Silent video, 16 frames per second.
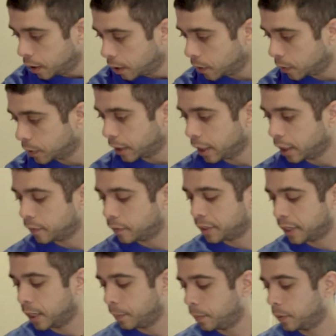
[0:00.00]
okay, of
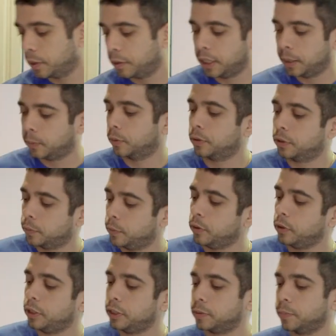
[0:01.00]
Tampa and neighboring
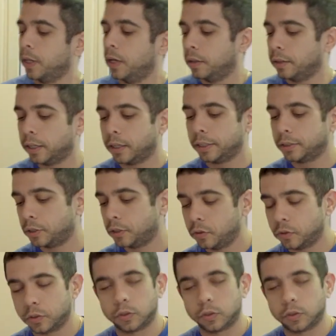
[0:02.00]
communities, they like to use